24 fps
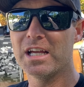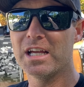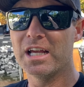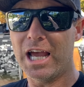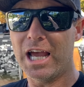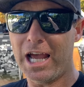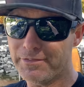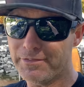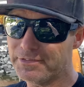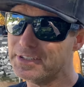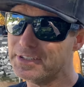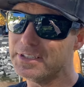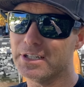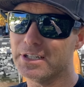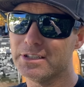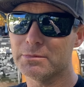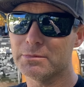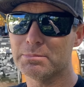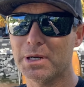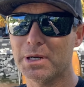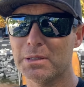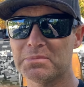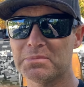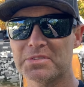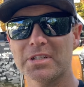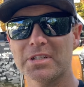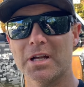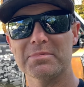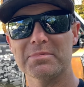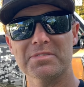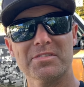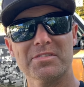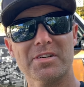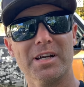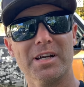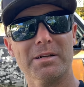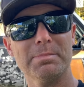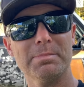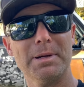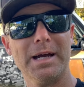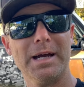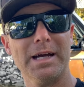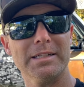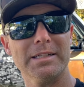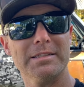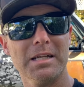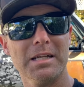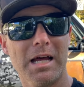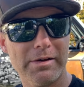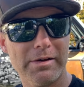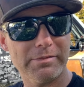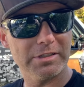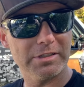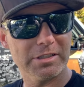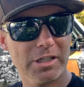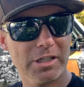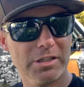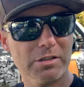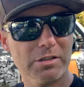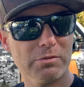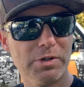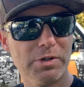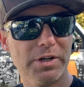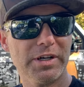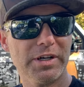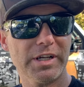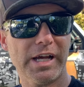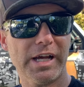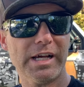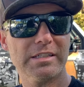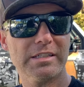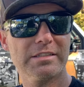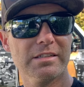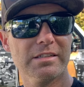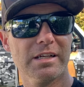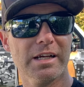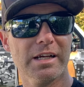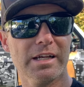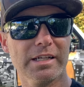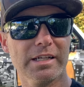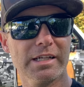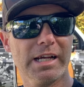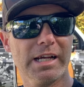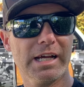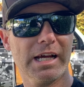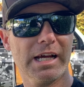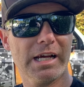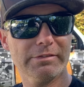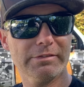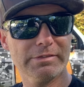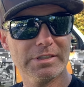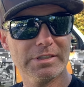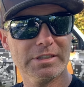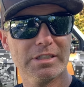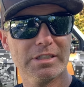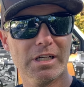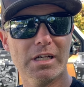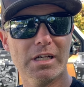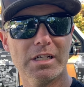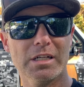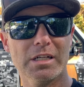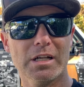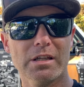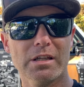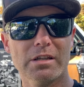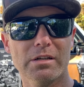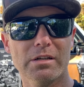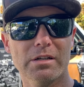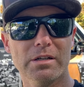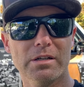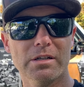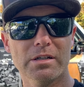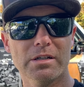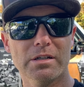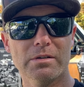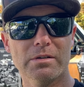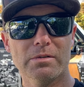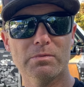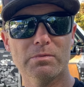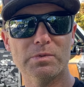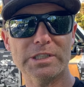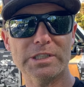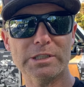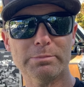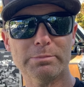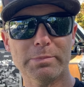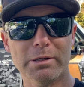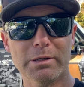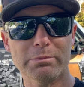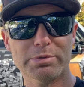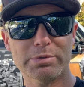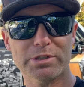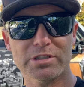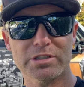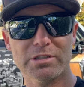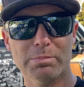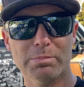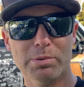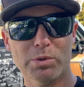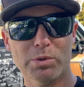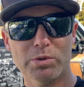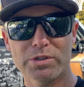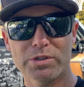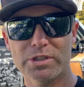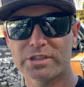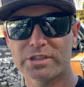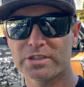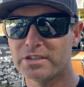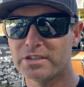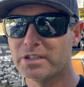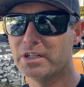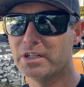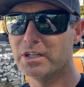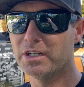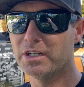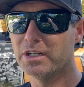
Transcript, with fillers: haven't done the bump stop strike pads, haven't done the rear gas tank, haven't done the rear bumper supports,